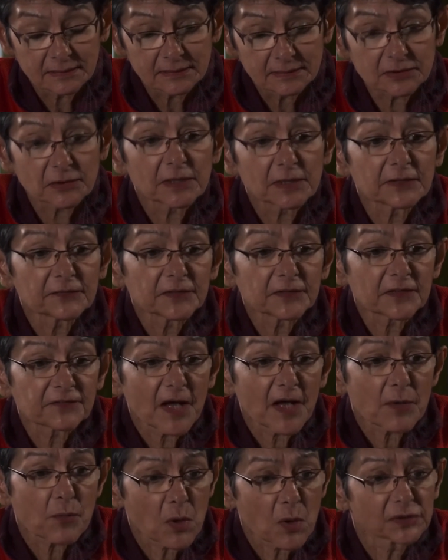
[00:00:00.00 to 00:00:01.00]
So even if
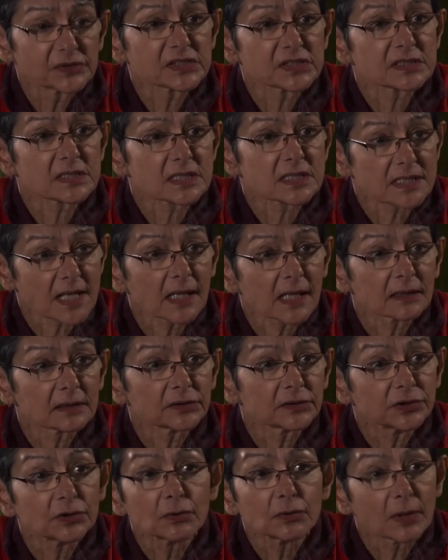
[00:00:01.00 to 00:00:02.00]
I wanted to
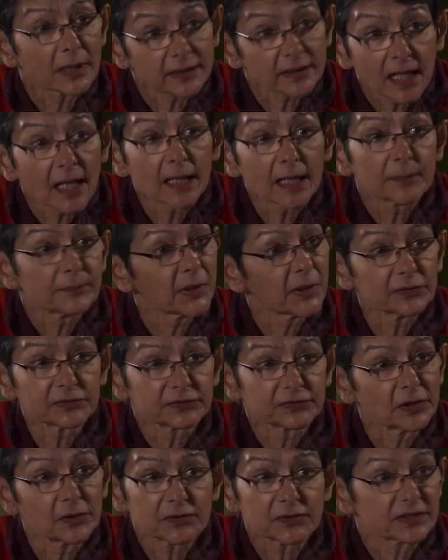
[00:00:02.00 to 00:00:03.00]
sell, you and I
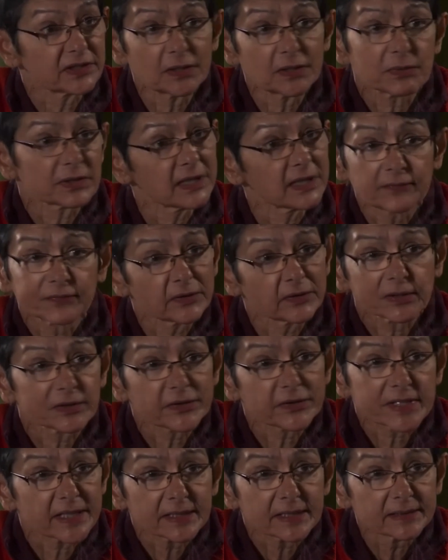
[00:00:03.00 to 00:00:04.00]
both know that he would never
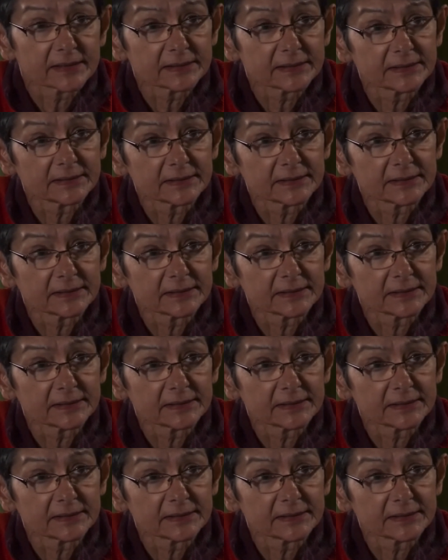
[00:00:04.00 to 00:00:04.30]
agree.